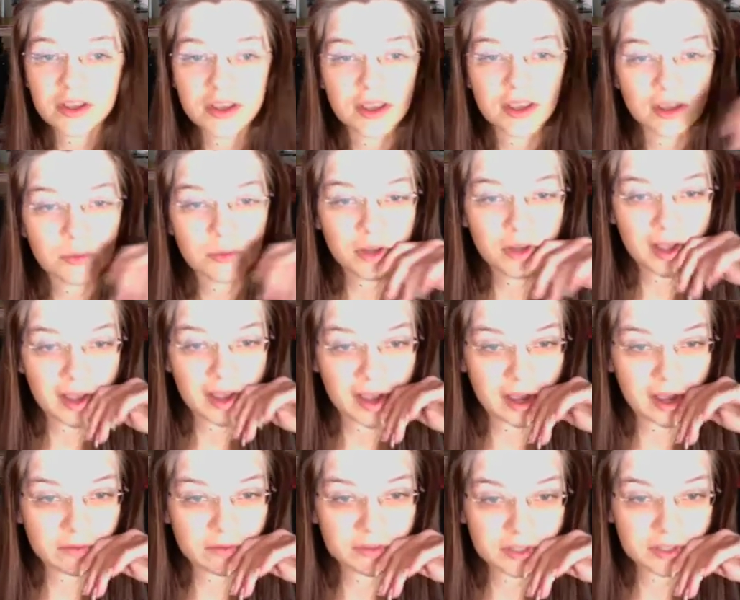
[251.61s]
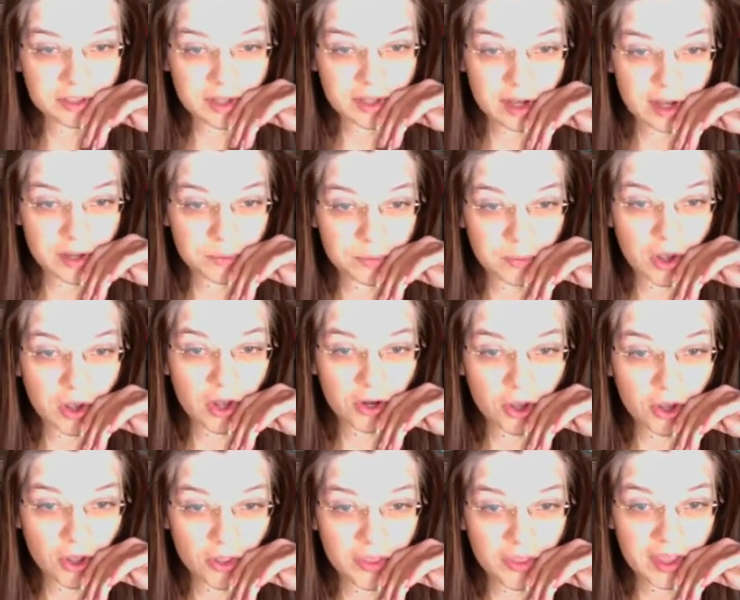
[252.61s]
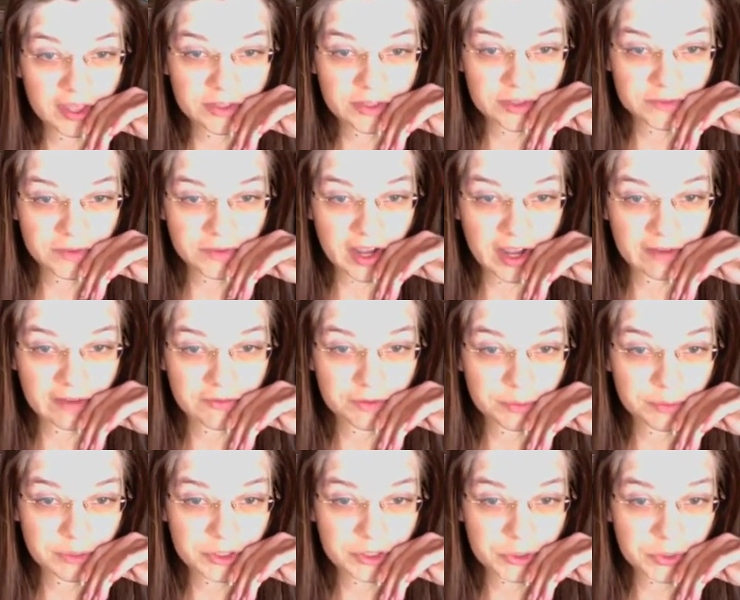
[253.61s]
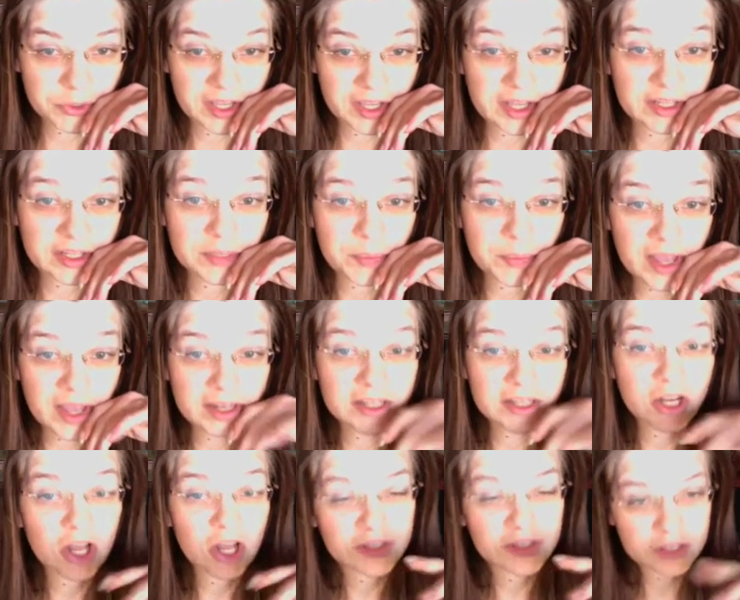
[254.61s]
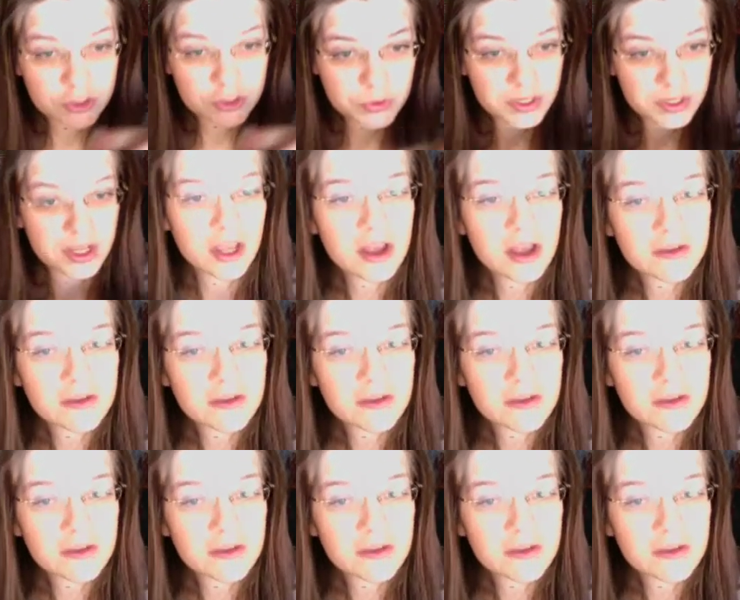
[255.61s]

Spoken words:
it will have to come on all that survived from the tree and depended on this tree